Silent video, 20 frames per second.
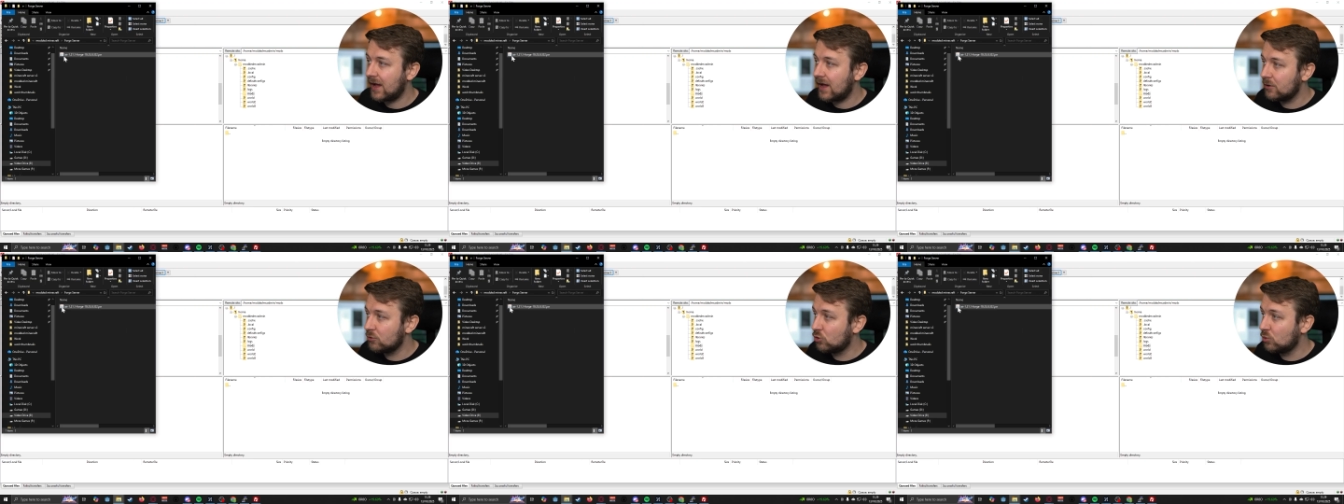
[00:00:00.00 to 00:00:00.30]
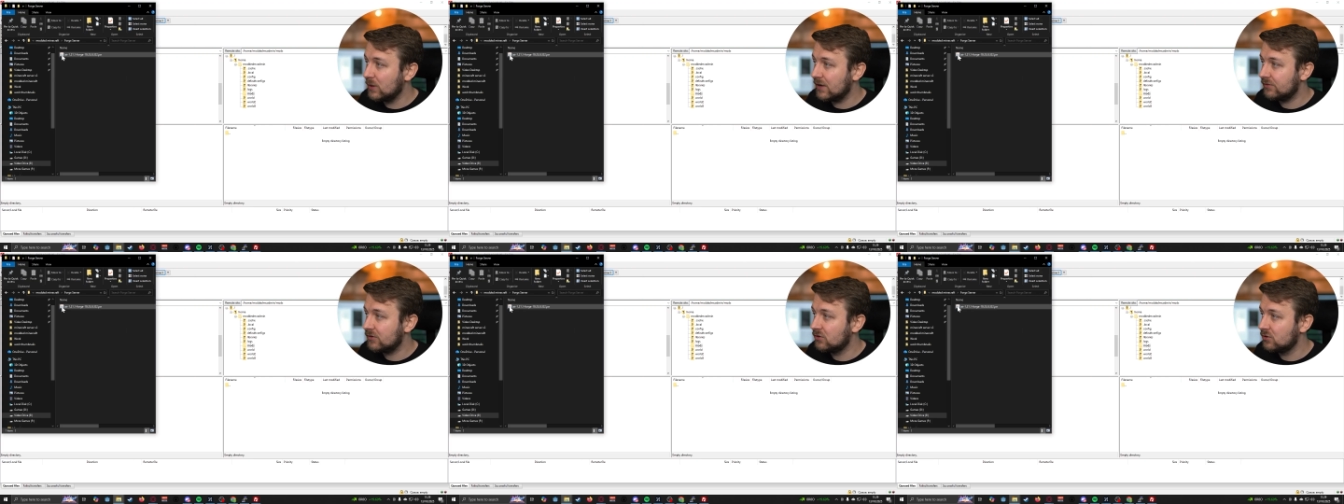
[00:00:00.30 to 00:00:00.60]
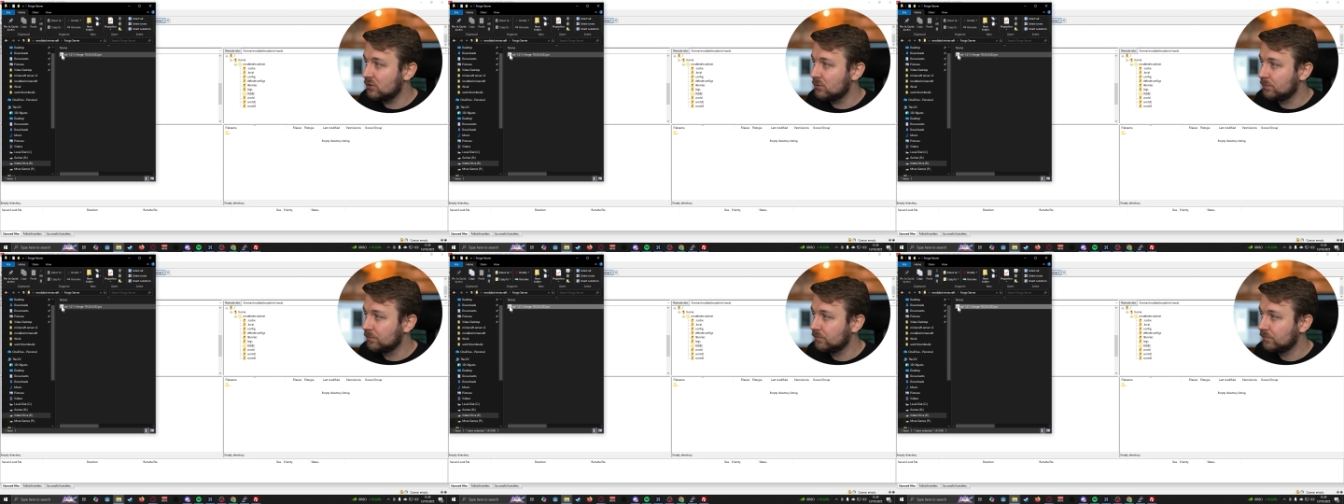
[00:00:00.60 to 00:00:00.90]
And all we have to
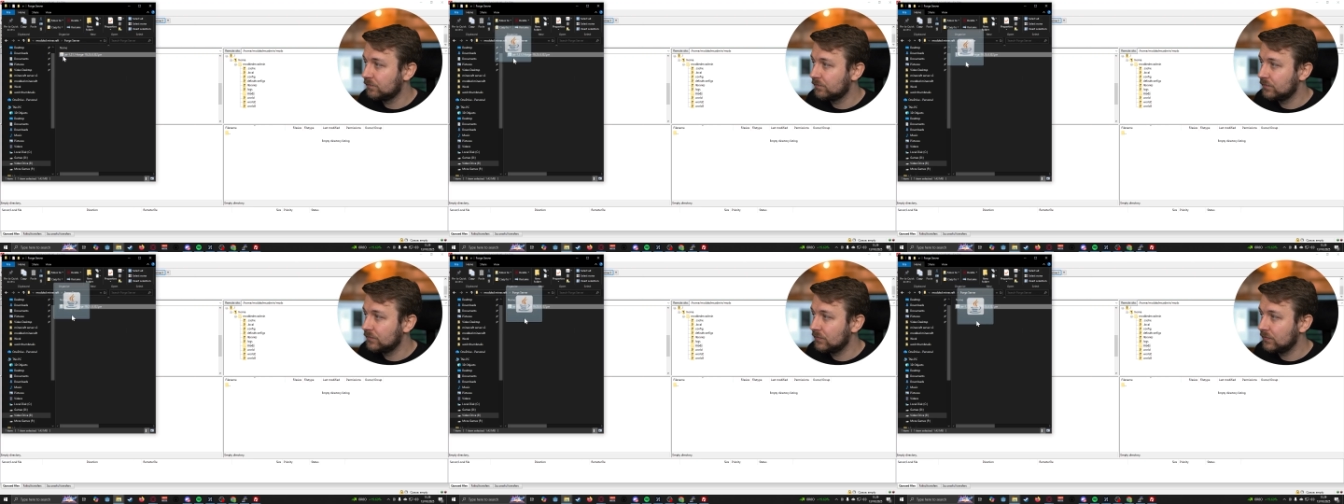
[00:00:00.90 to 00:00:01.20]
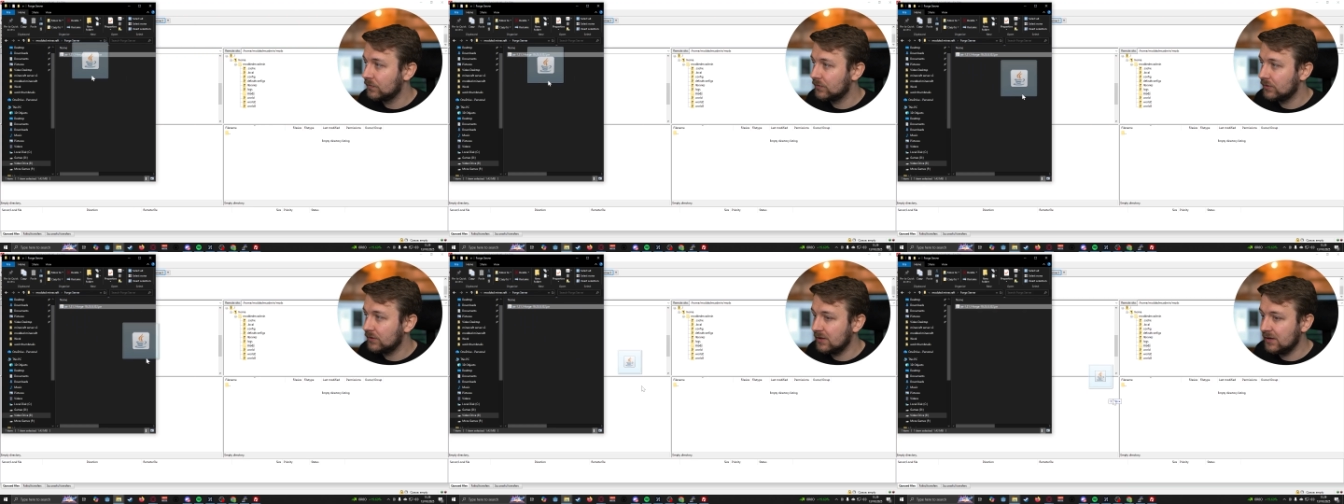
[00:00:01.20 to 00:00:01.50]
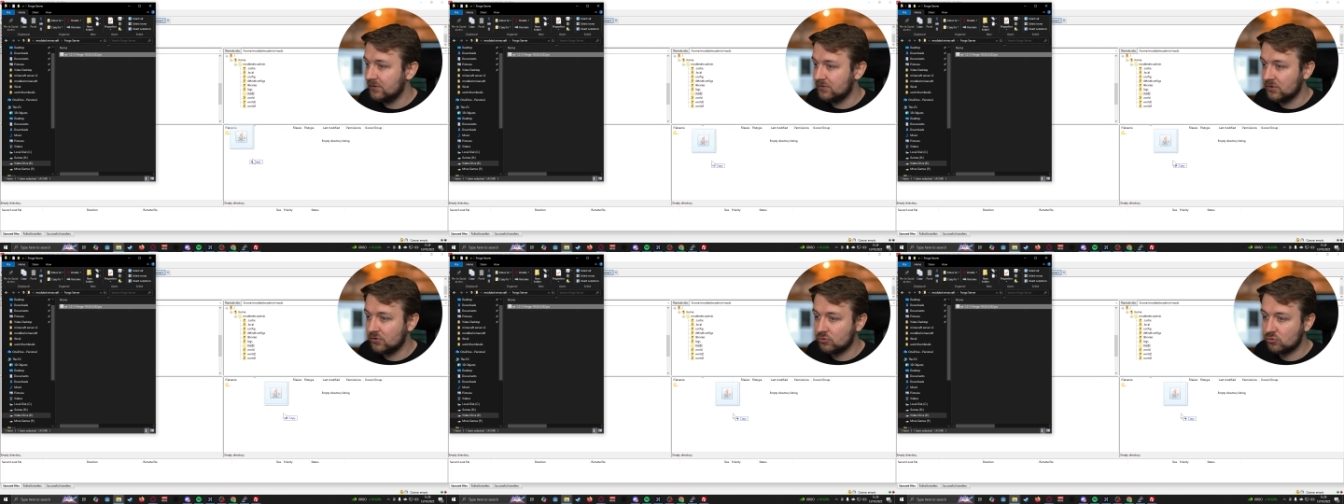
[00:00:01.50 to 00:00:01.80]
do
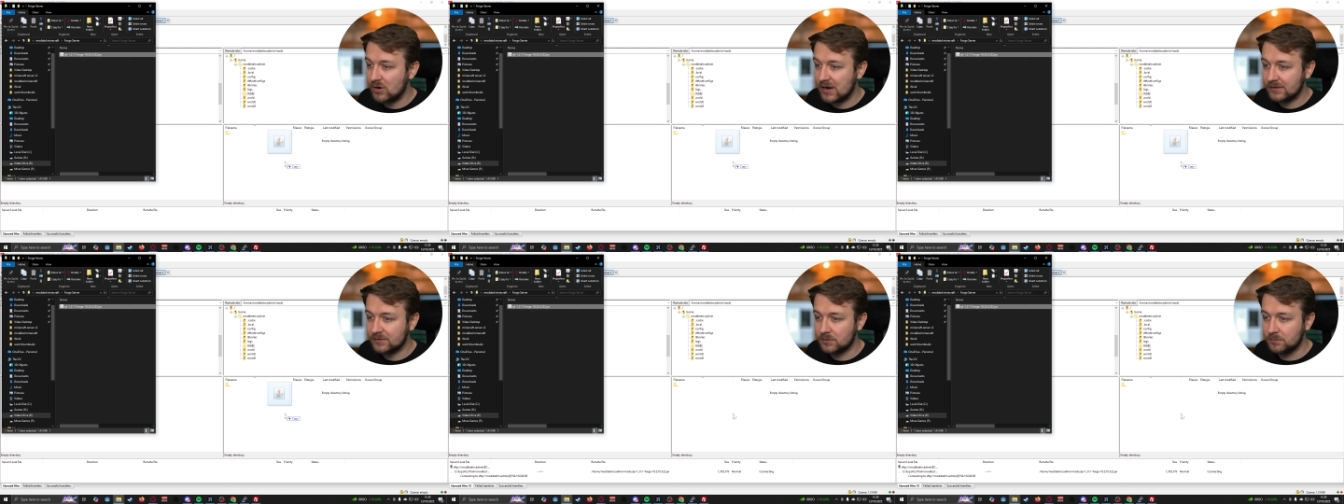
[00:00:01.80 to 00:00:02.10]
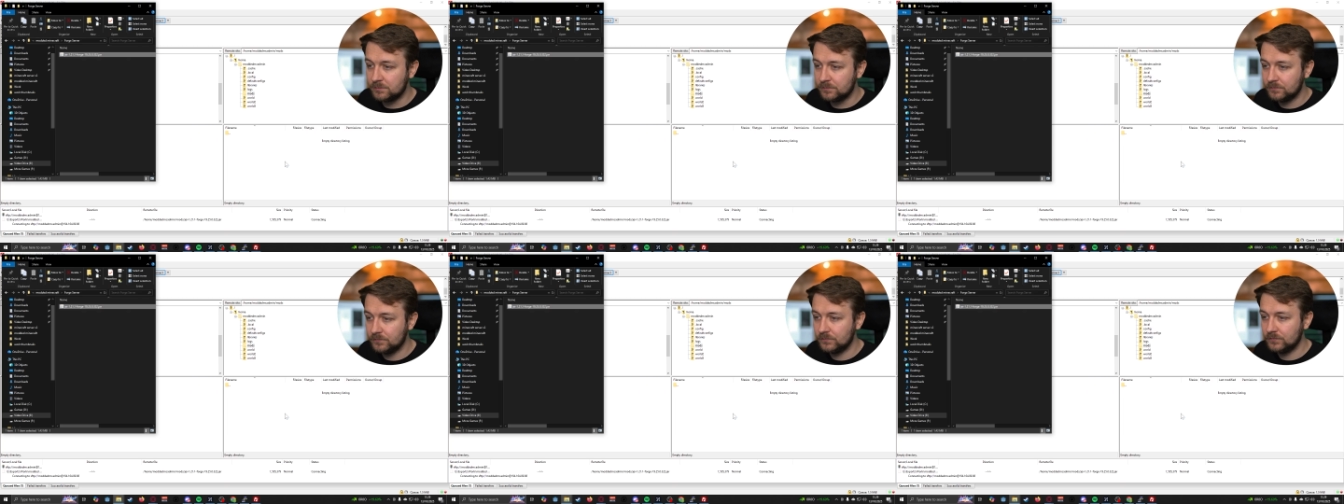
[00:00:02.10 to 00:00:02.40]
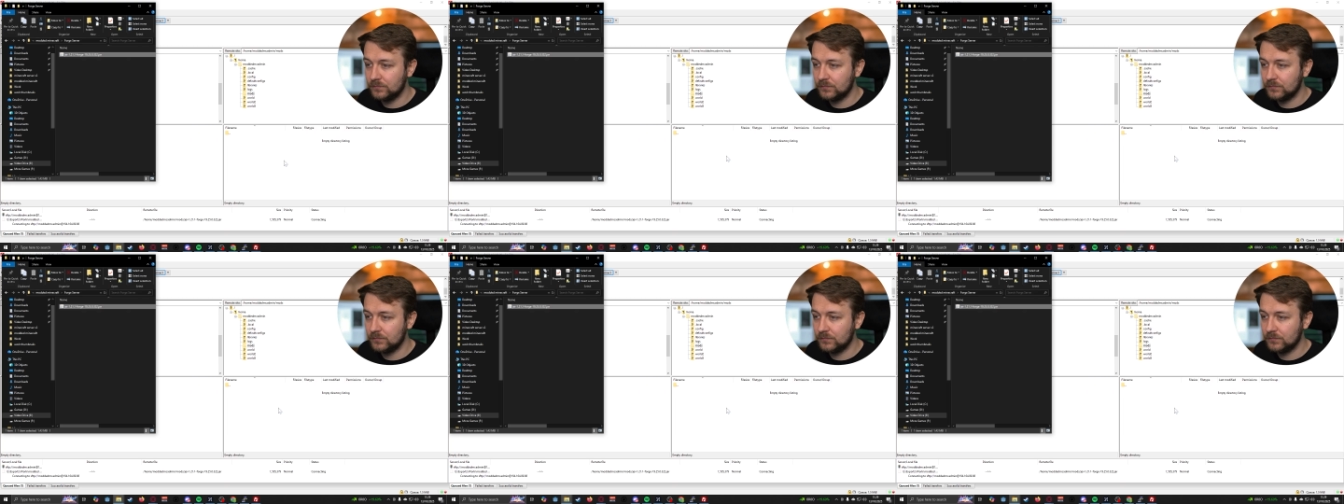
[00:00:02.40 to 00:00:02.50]
is just drag them